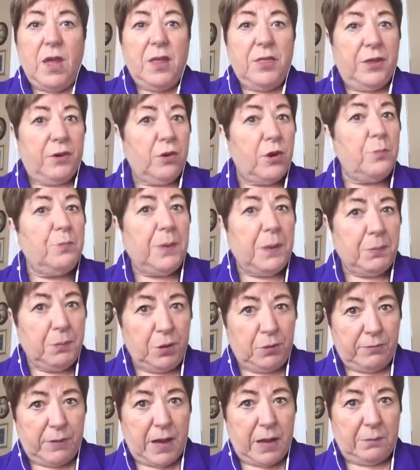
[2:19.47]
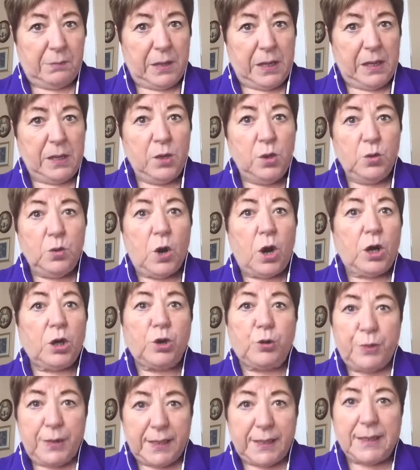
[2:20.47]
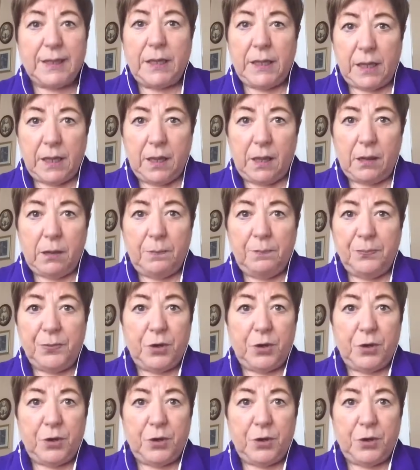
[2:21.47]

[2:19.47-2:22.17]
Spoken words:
there are people around me who are critically ill.